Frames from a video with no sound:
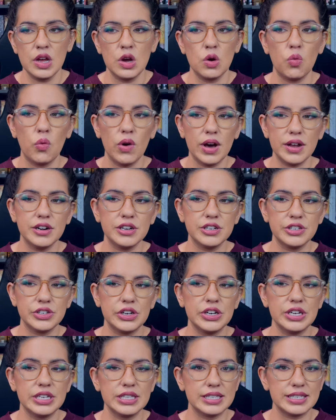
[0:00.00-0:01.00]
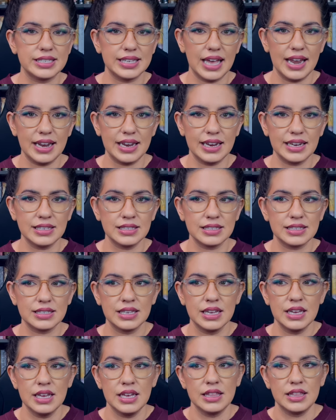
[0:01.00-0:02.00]
What are certain settings
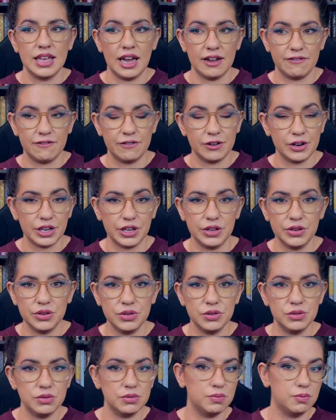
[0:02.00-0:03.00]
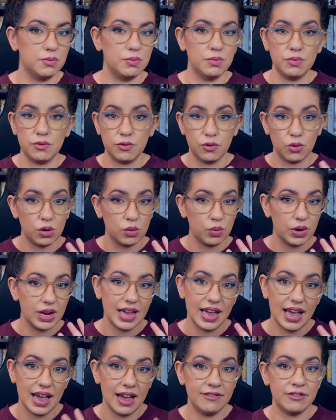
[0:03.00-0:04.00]
that for you, for
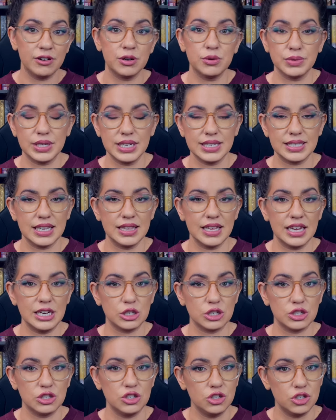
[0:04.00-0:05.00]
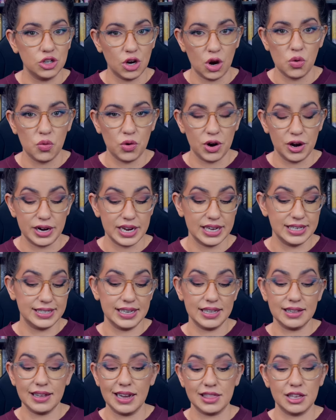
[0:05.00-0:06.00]
whatever reason, they just don't work? Is
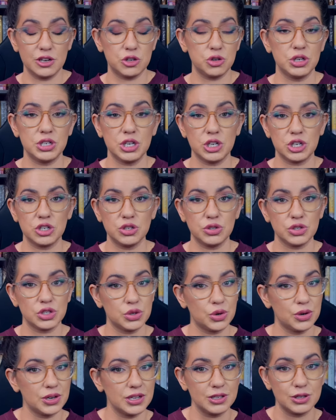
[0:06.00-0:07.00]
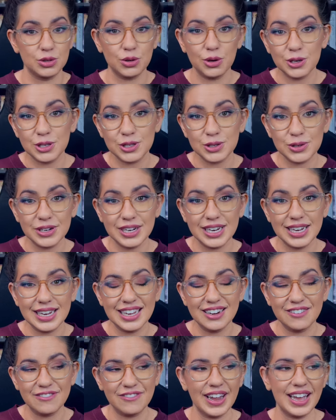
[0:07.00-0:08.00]
it like the traditional sword and sorcery
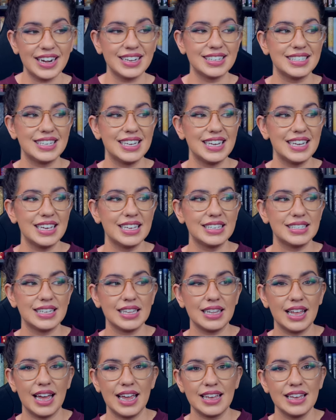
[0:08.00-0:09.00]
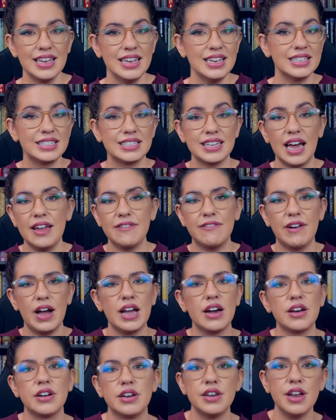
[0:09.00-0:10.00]
in fantasy? Is it like sci-fi
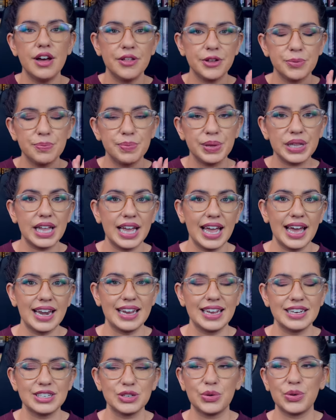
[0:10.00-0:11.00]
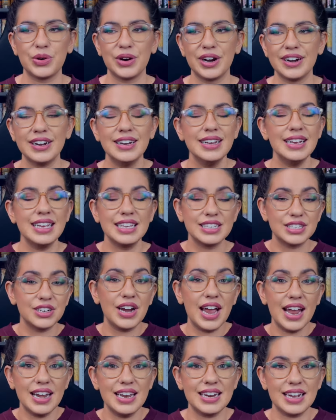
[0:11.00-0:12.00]
on another planet? Or is
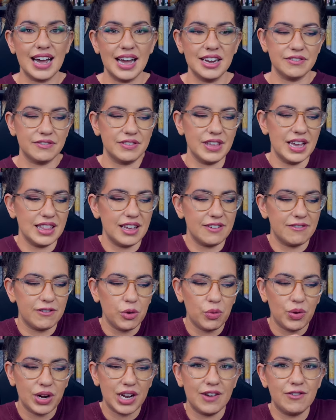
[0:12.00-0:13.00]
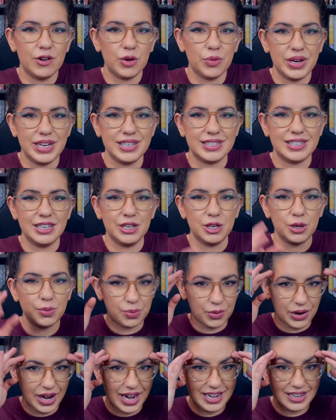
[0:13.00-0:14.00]
there any kind of thing that for whatever reason, your
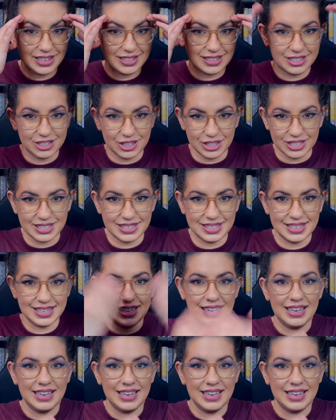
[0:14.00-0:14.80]
brain is just